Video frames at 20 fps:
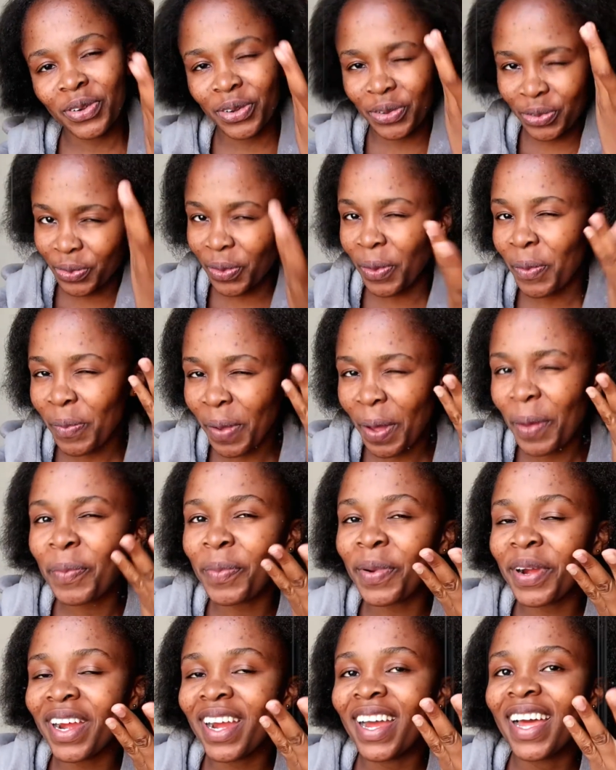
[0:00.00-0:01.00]

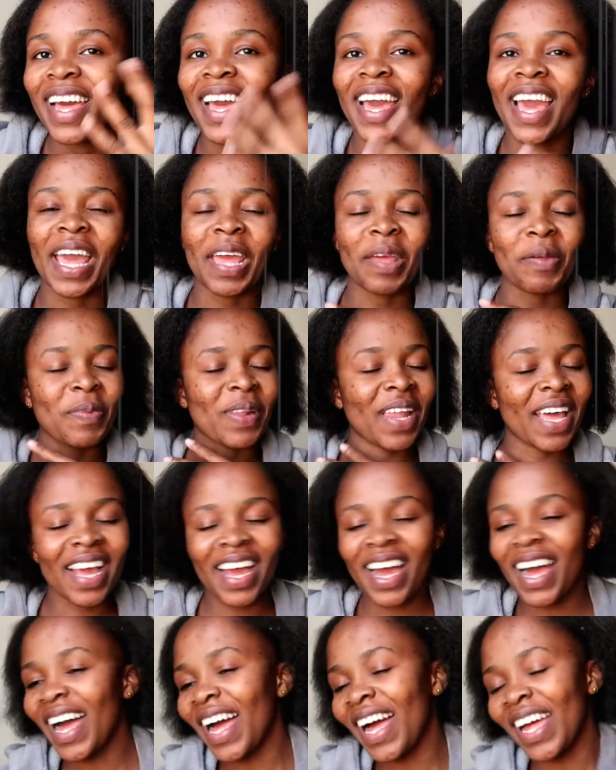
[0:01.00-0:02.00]
Remember? And he'd be like,
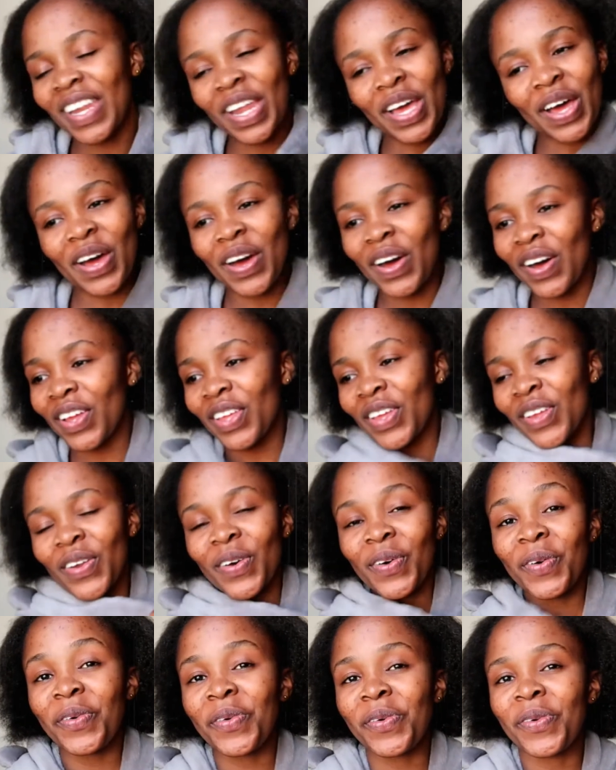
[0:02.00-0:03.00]
ah, no, you
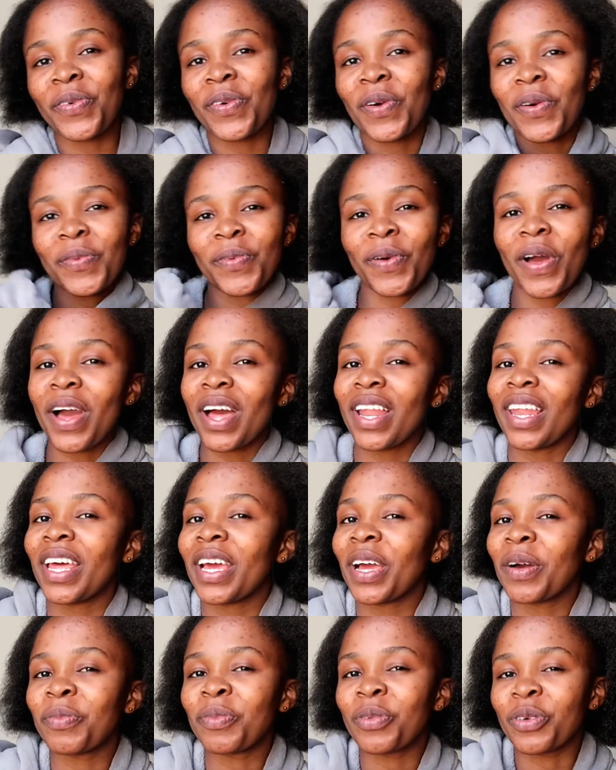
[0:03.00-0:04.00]
know,
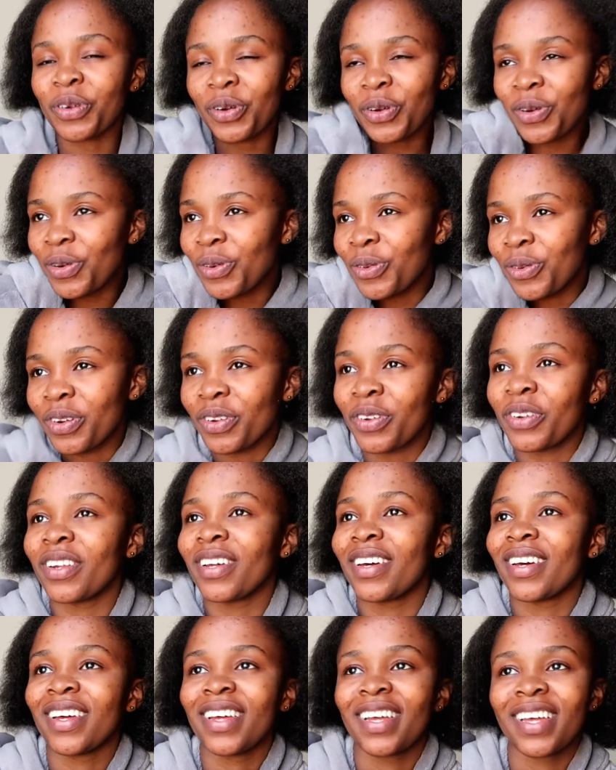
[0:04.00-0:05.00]
like I'm
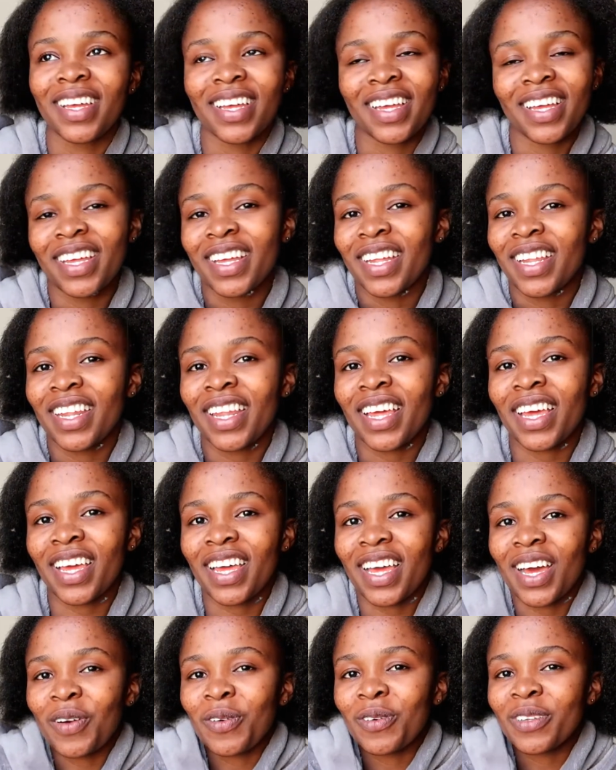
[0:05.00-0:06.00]
grown.
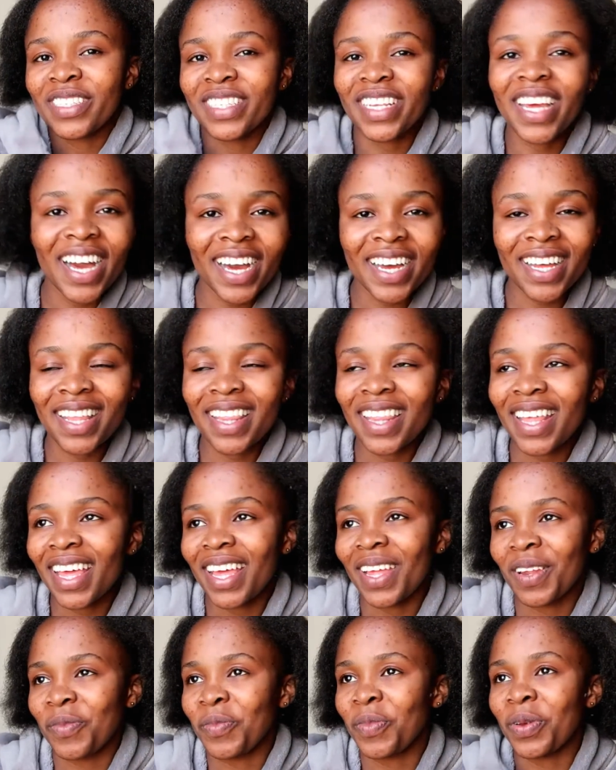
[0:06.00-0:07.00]
Like I was young
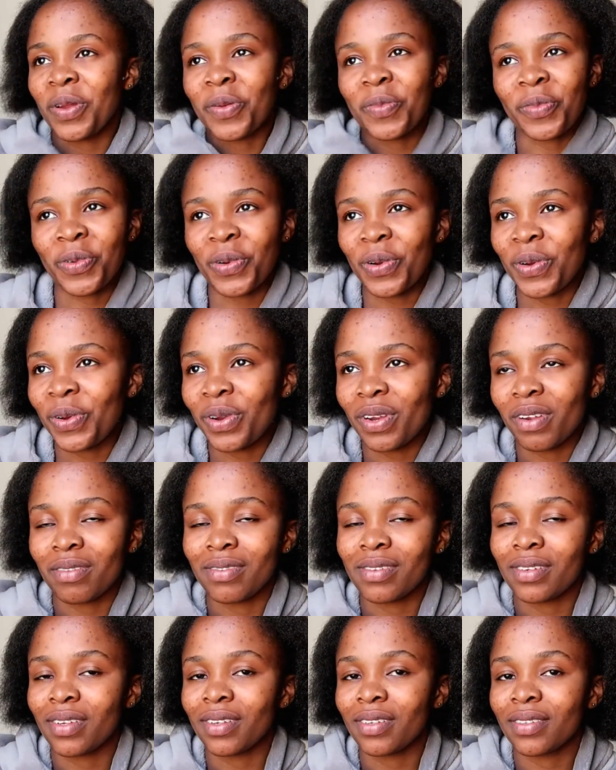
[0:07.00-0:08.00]
then, but I'm grown now.
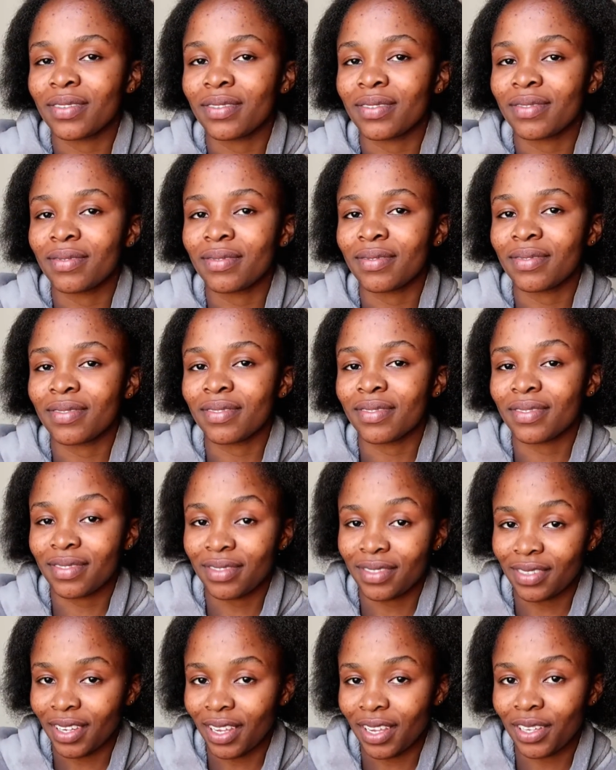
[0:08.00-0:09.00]
Like,
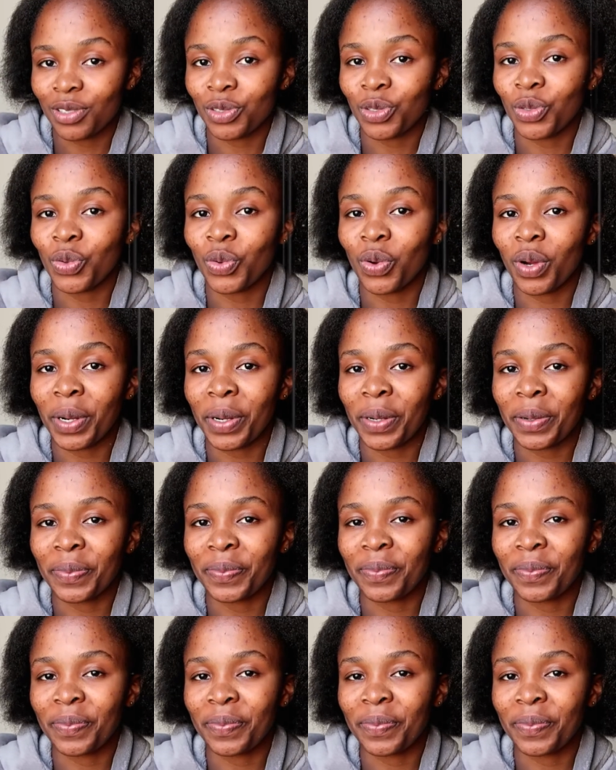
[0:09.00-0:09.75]
yes, you are.